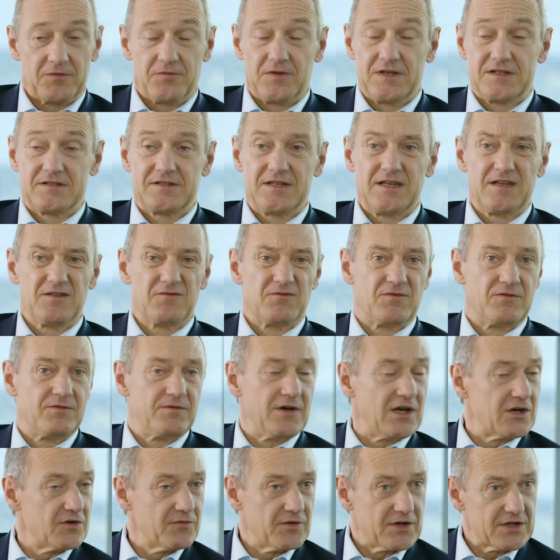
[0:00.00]
But we see
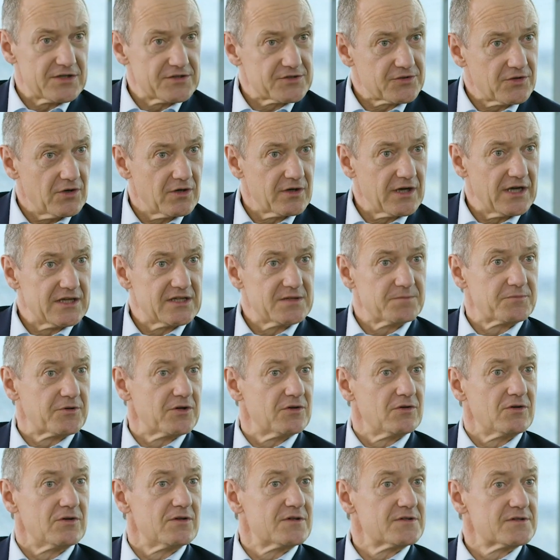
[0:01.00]
very, very strong
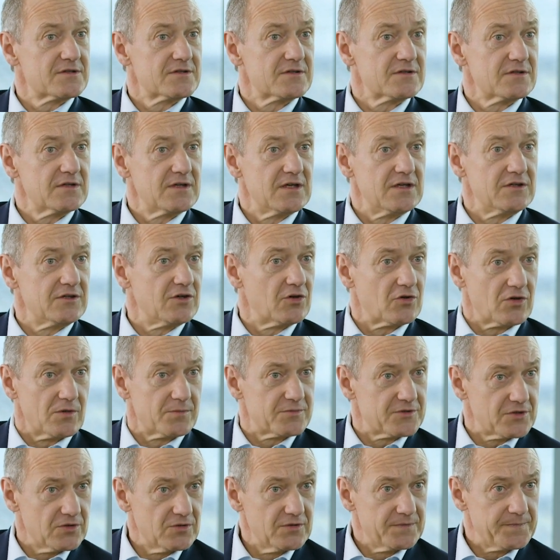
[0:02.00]
entrepreneurs in
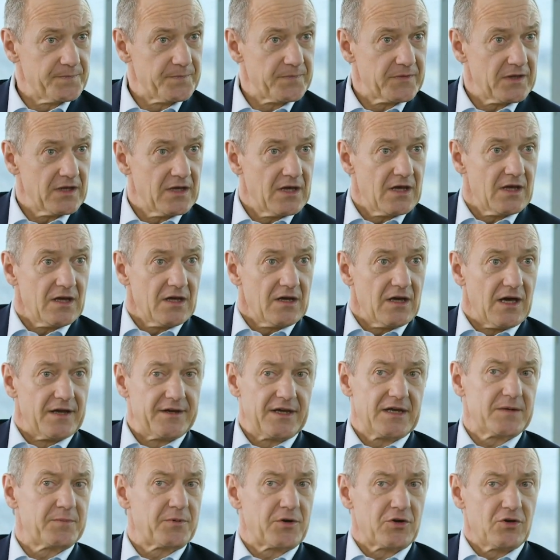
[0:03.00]
Europe too.
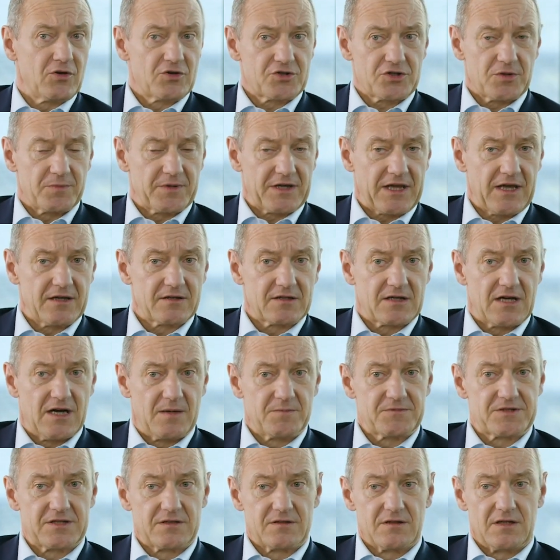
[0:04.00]
And entrepreneurship again
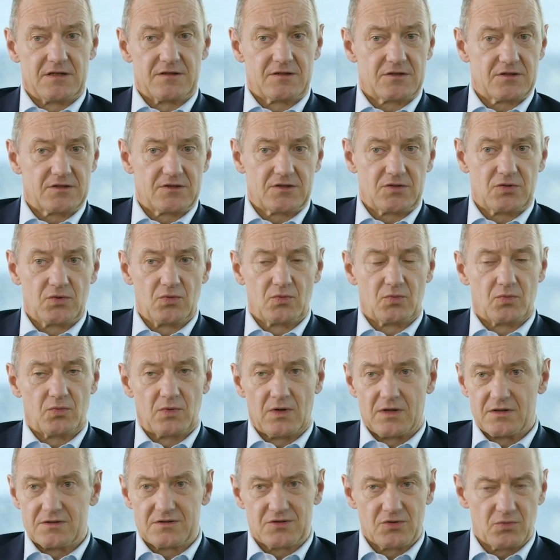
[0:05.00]
comes in
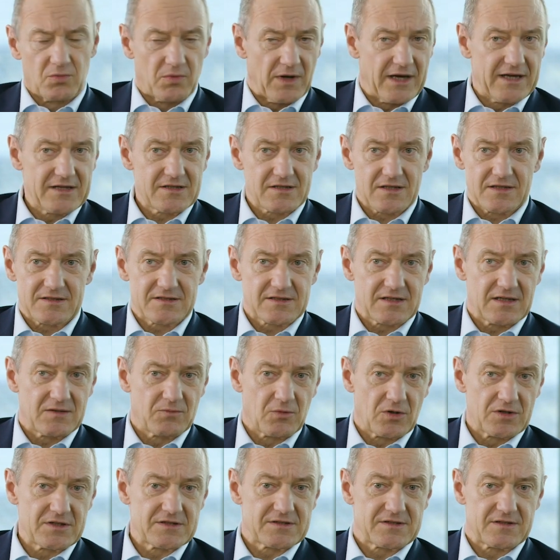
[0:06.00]
two ways, let's say.
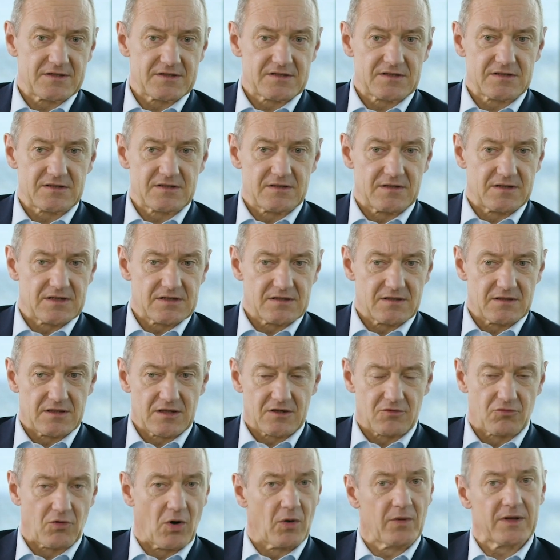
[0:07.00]
One is the
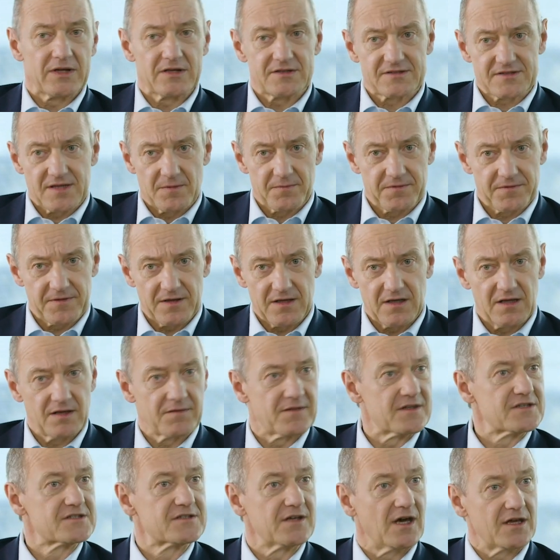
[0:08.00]
growing
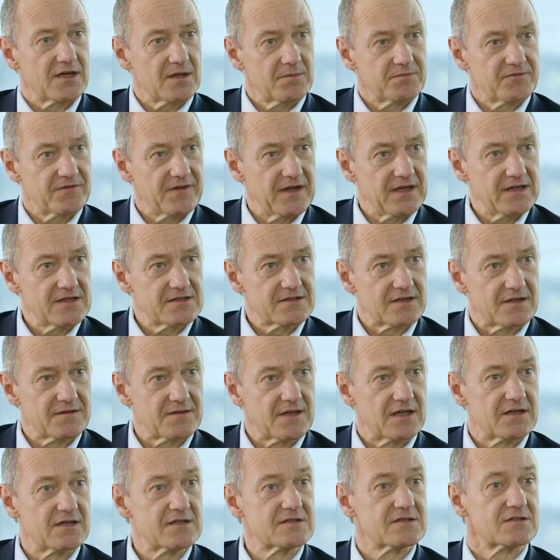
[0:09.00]
something, the startup phase,
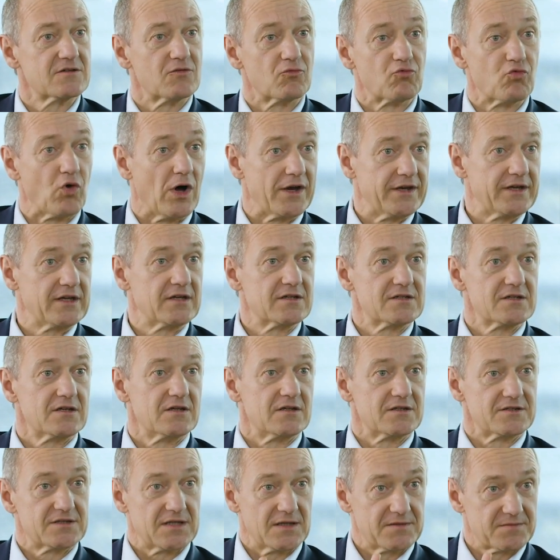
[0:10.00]
and then is running
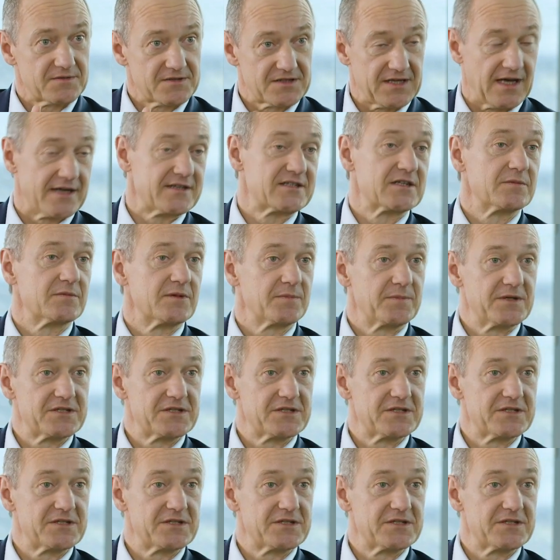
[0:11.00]
a sizable